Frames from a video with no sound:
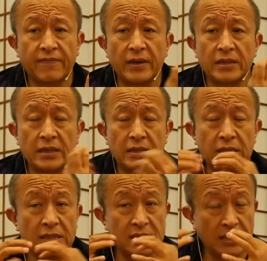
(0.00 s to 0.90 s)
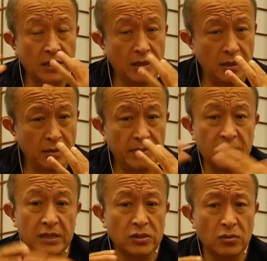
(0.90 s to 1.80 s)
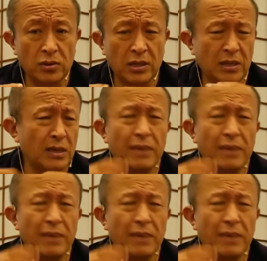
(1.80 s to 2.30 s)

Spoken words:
fact that it's there, but it's not there.